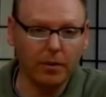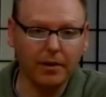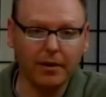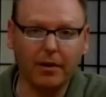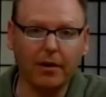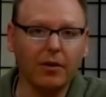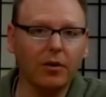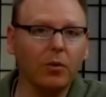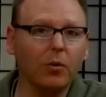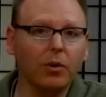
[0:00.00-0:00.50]

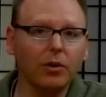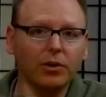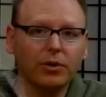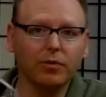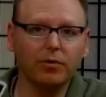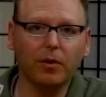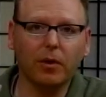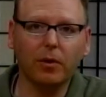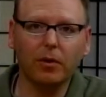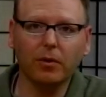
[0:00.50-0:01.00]
call it a
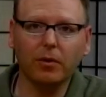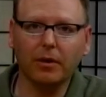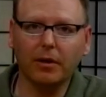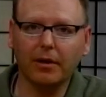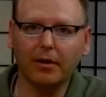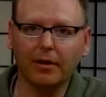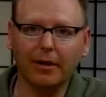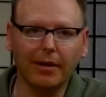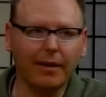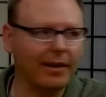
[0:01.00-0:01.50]
worship folder.
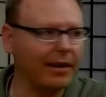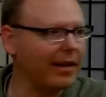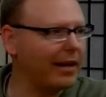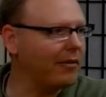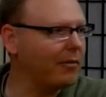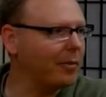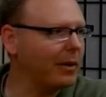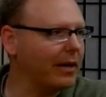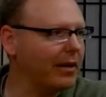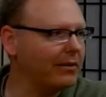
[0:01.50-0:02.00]
I think
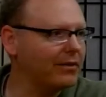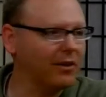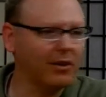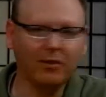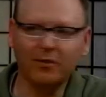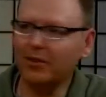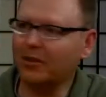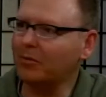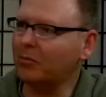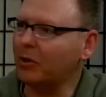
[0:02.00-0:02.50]
everybody else
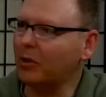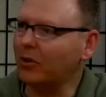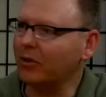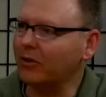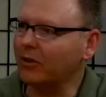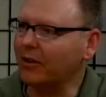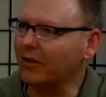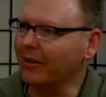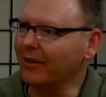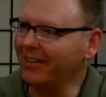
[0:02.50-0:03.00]
calls it a
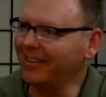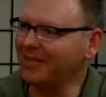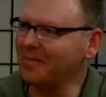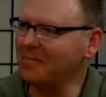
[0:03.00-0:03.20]
bulletin.